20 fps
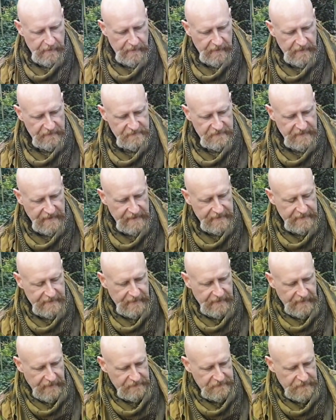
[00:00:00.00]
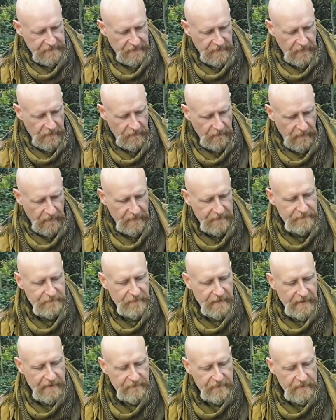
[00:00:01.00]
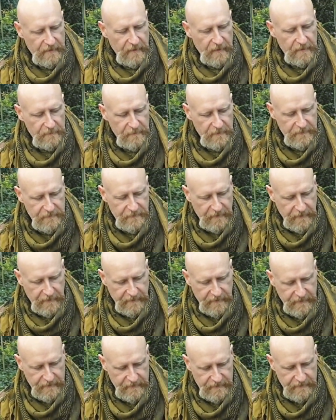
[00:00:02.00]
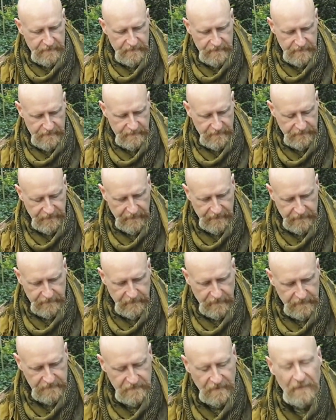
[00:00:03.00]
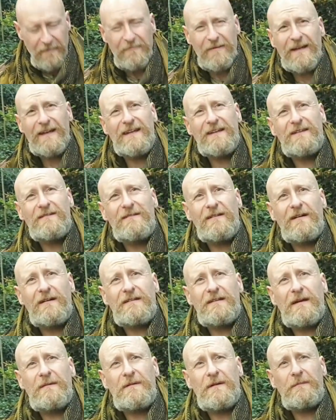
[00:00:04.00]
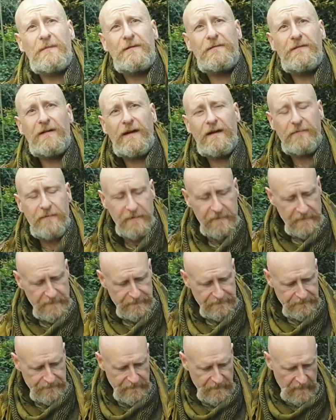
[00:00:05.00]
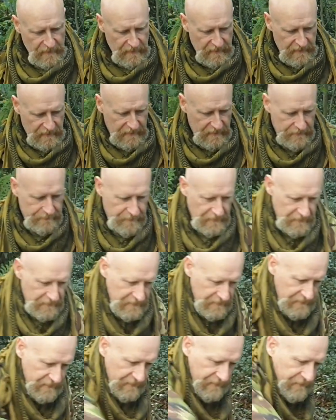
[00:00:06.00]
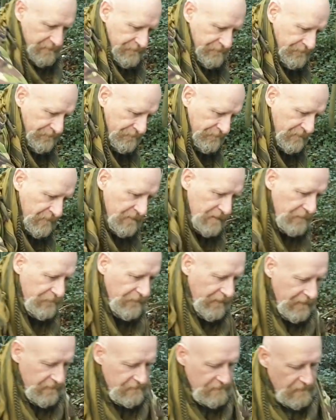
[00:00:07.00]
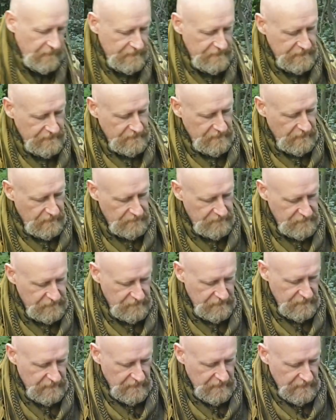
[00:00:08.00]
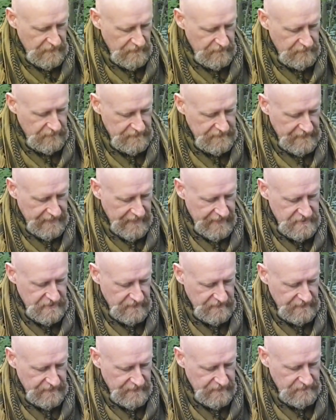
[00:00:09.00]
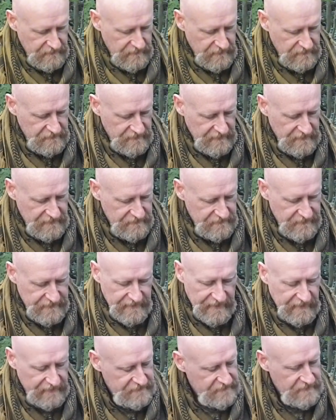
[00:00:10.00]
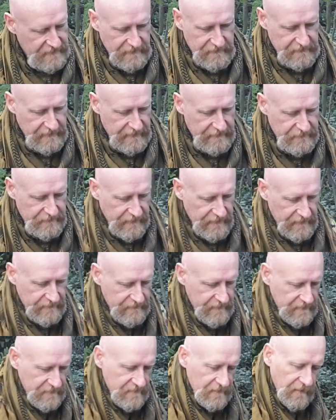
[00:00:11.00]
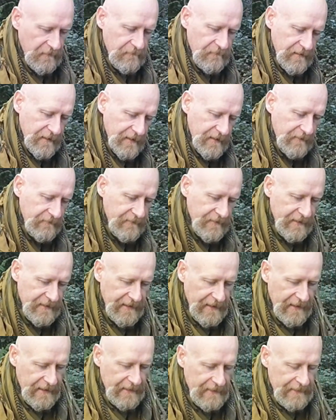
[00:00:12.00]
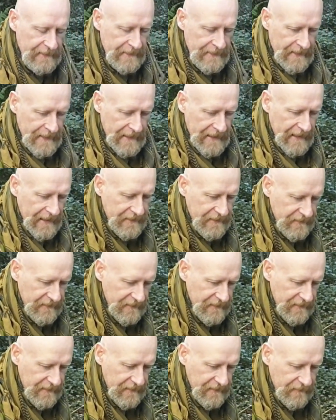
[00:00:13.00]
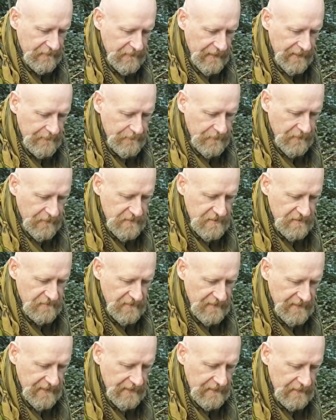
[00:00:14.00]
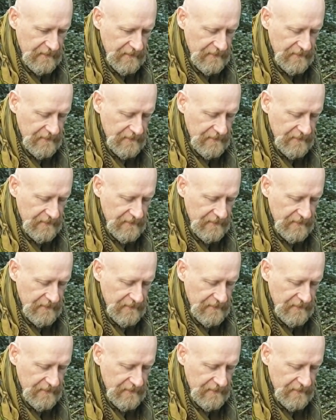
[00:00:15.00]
Incidentally, as you know, I favour light my fire ferro rods. I really do like them, they're my favourite. But the ferro rod that comes with the Hedgehog Leatherworks is fantastic. They're great ferro rods, they really, really are. And you get a great purchase on that